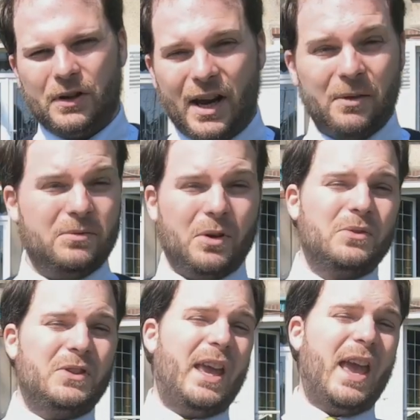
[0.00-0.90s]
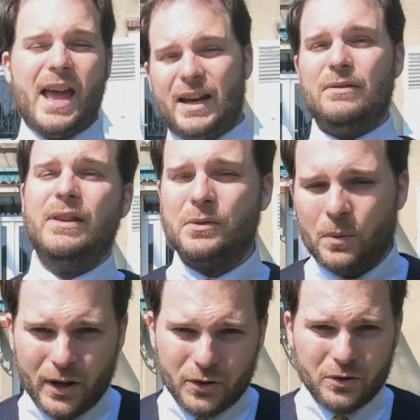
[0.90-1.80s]
and I don't see any reason
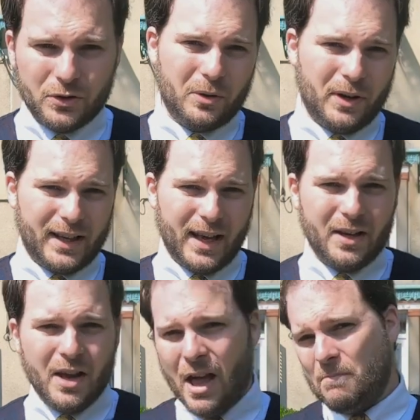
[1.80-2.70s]
why I shouldn't do it again.